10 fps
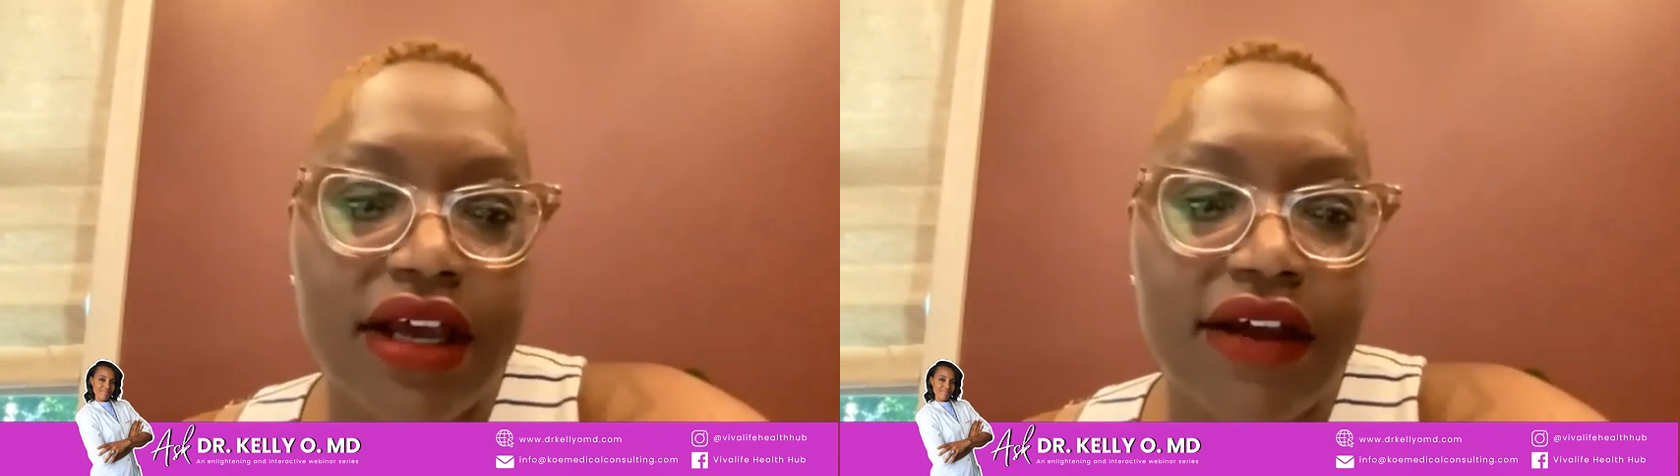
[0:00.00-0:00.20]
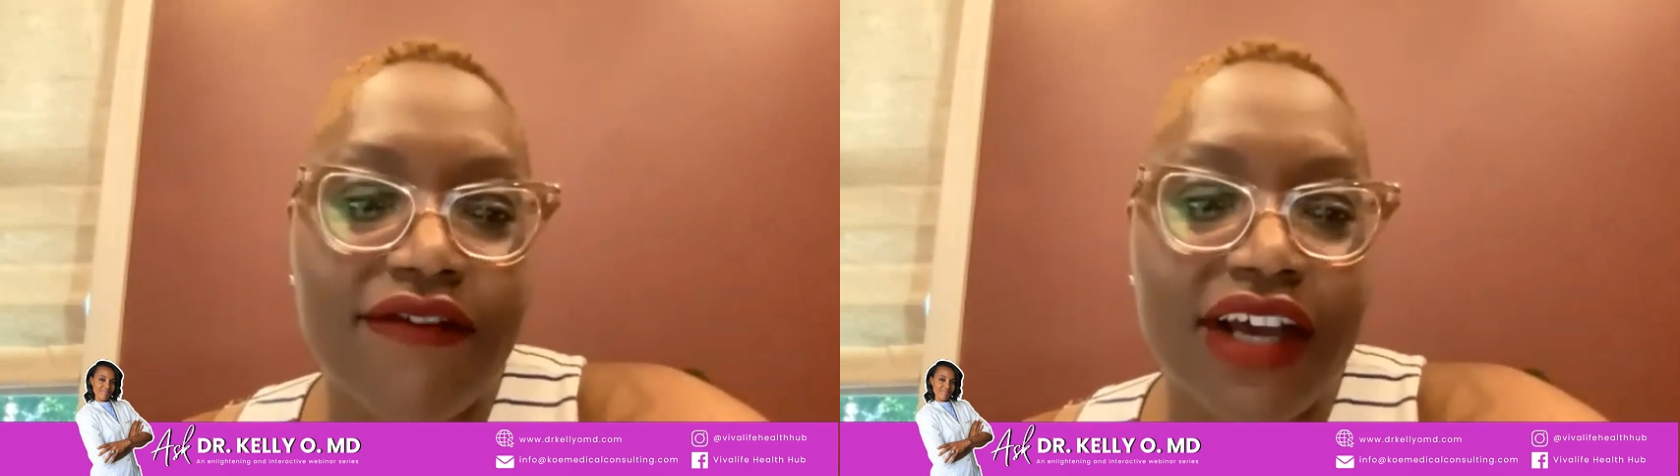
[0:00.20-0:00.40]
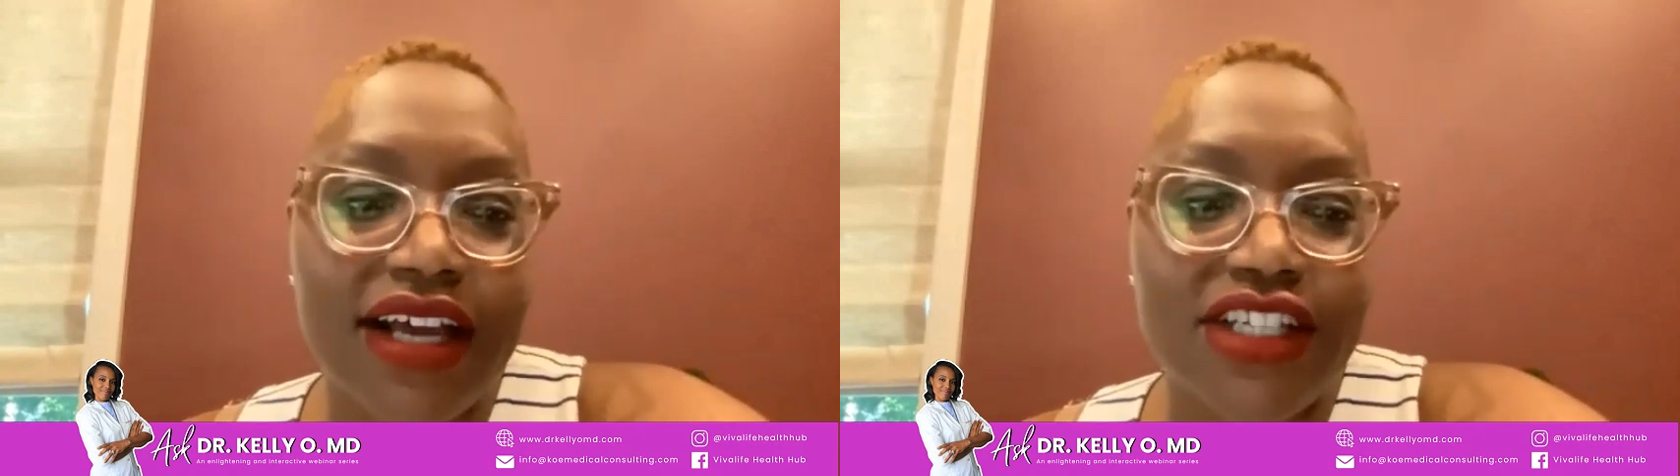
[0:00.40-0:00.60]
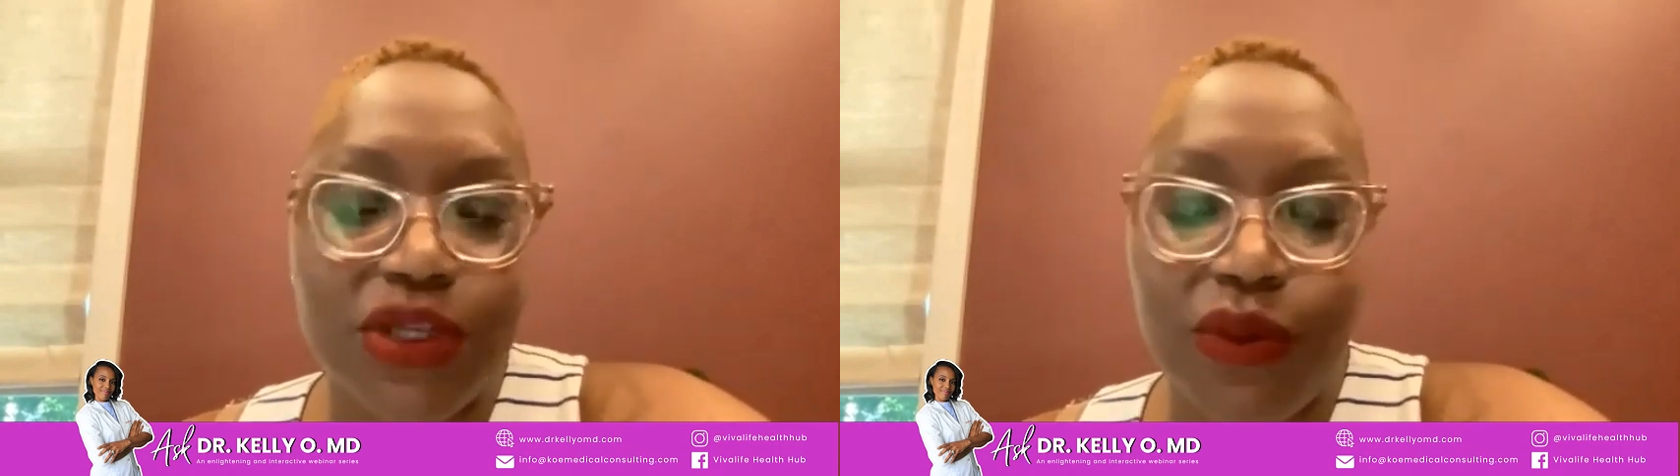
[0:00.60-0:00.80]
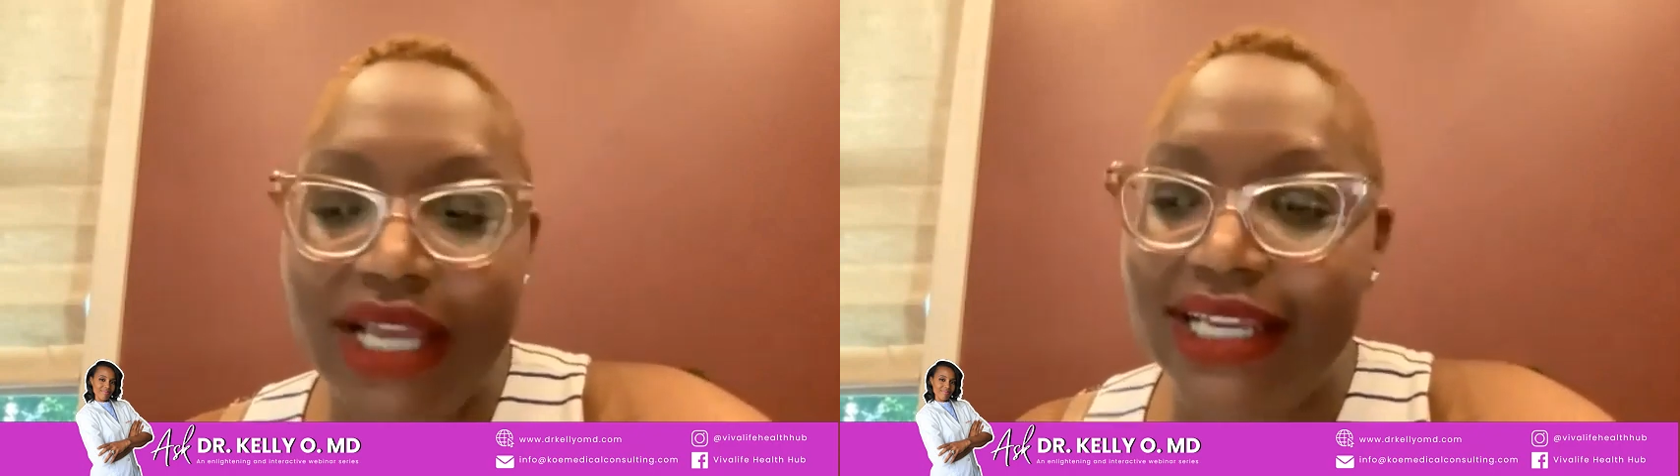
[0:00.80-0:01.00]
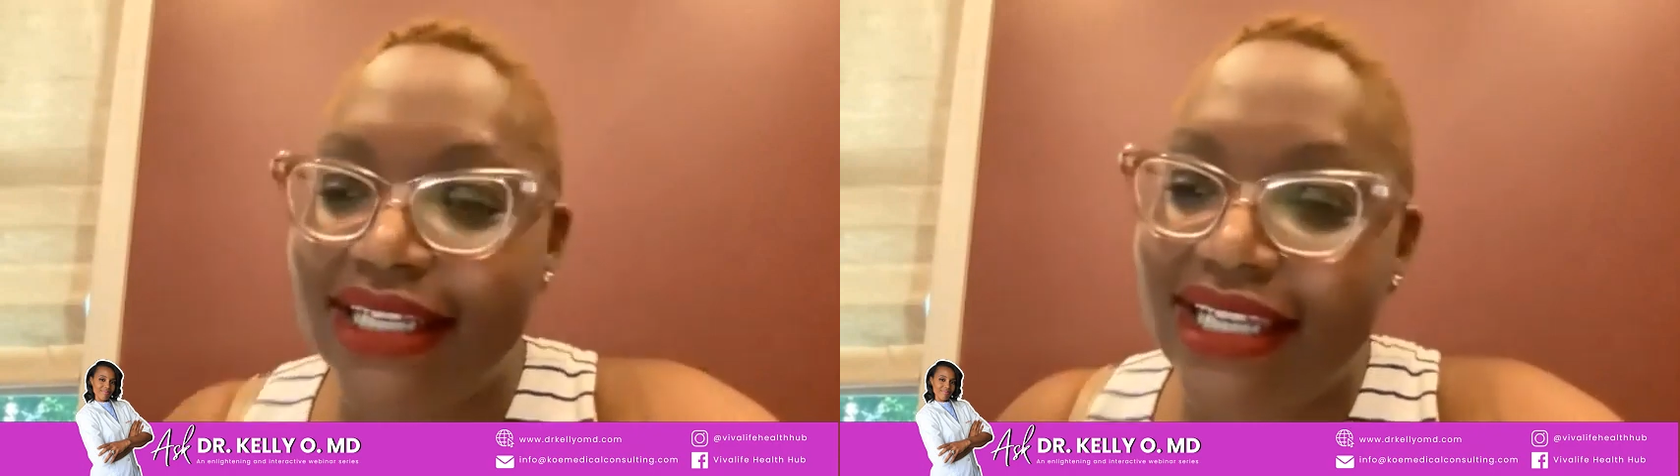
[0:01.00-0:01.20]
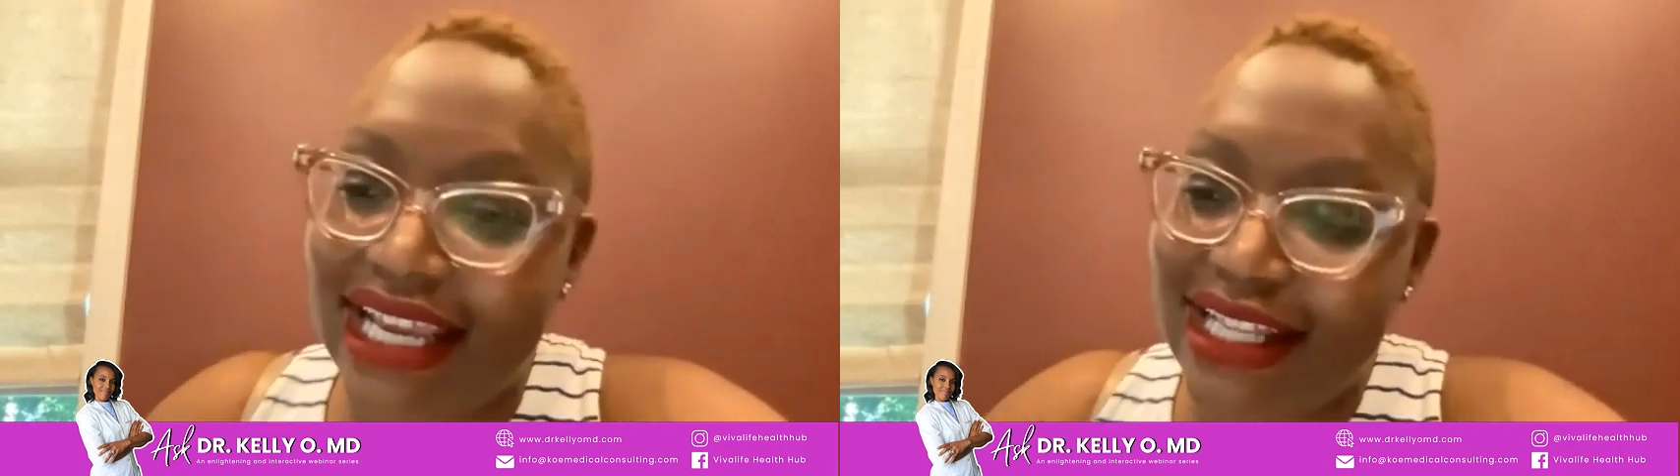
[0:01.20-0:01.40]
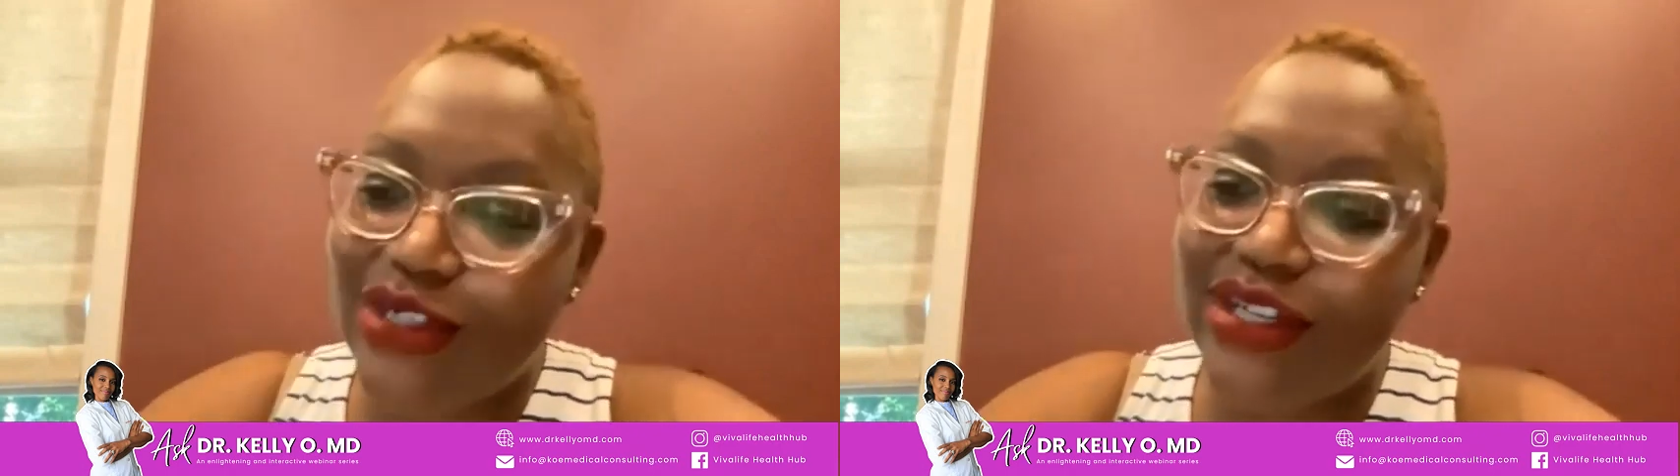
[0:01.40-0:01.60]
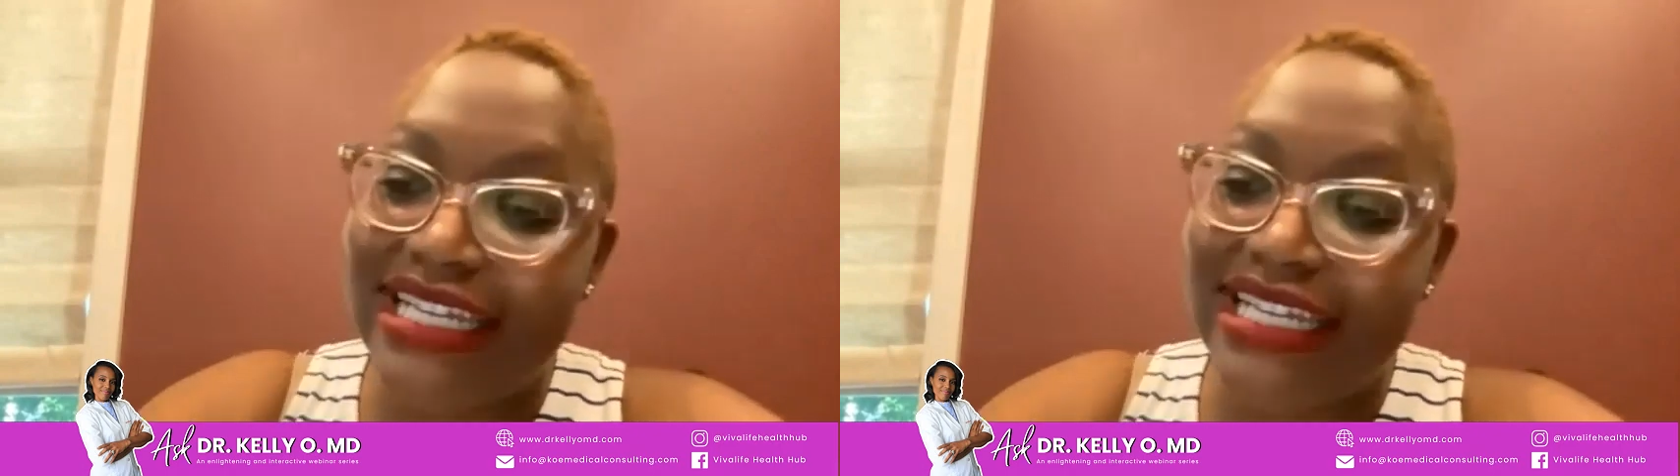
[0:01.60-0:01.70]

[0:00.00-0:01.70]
of GYN cancer